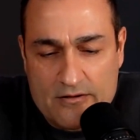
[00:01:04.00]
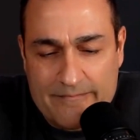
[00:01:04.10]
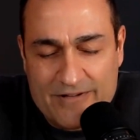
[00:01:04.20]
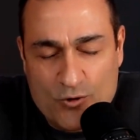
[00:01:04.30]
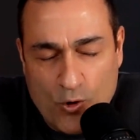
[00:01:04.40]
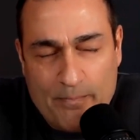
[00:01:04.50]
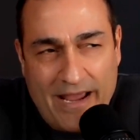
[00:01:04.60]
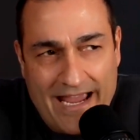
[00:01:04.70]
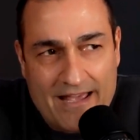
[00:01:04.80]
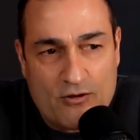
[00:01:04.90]
your
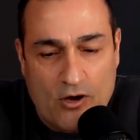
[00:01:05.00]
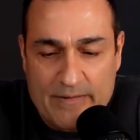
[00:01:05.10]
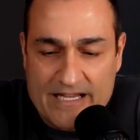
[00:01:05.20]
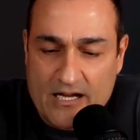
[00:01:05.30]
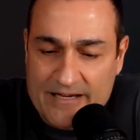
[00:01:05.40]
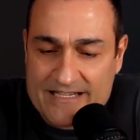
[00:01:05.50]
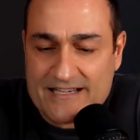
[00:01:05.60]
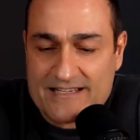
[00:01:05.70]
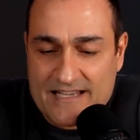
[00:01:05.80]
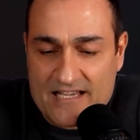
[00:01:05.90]
path on becoming
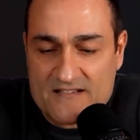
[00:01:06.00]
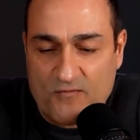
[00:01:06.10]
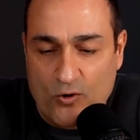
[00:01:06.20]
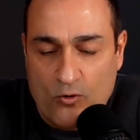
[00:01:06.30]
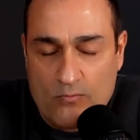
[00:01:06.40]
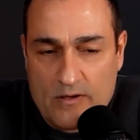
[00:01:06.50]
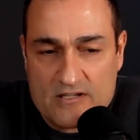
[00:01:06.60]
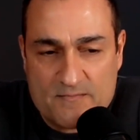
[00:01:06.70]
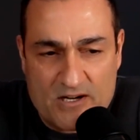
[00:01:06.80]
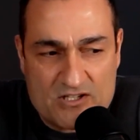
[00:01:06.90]
successful,
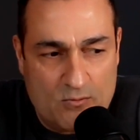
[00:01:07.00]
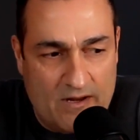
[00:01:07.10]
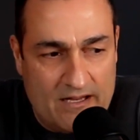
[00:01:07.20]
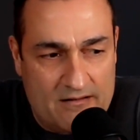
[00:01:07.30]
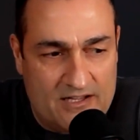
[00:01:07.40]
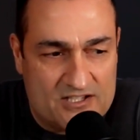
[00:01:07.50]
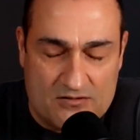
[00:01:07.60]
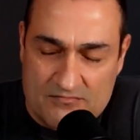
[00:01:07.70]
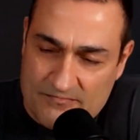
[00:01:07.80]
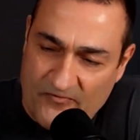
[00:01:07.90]
especially let's
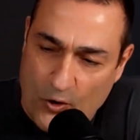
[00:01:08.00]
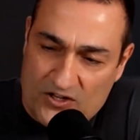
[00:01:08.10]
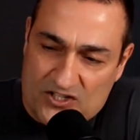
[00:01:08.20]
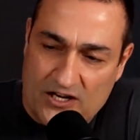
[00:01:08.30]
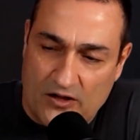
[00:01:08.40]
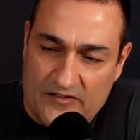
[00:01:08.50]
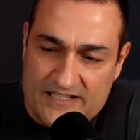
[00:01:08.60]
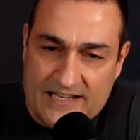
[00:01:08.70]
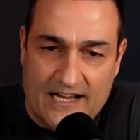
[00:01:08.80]
focus in on the tech